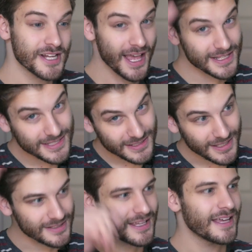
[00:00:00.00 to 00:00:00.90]
she had
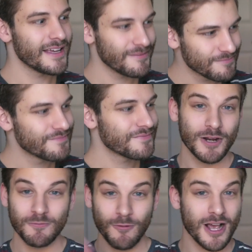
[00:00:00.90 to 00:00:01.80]
to, yeah. Even
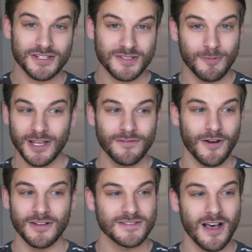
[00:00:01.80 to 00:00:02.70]
when Raja's wig falls